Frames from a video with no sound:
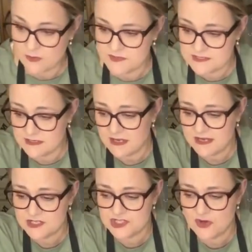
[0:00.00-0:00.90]

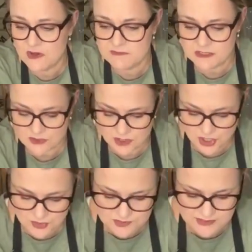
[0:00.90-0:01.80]
obviously each time that you
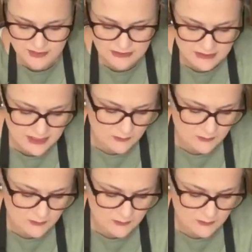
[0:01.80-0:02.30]
use it,